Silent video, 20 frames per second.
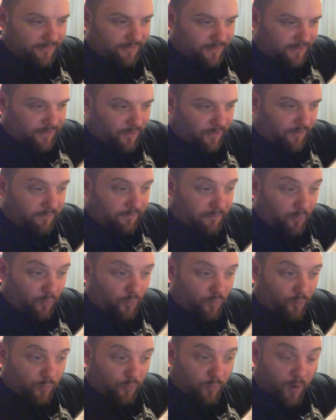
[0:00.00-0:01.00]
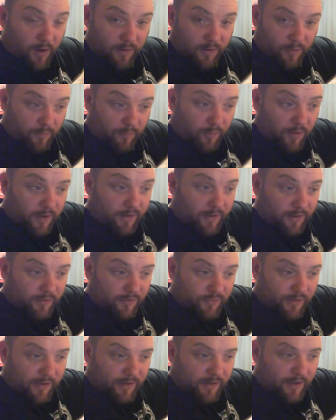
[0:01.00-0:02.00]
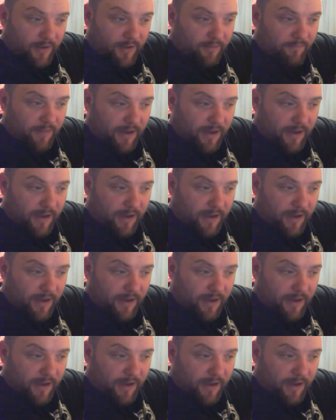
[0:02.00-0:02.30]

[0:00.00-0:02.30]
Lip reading: sort of while you're pulling the trigger,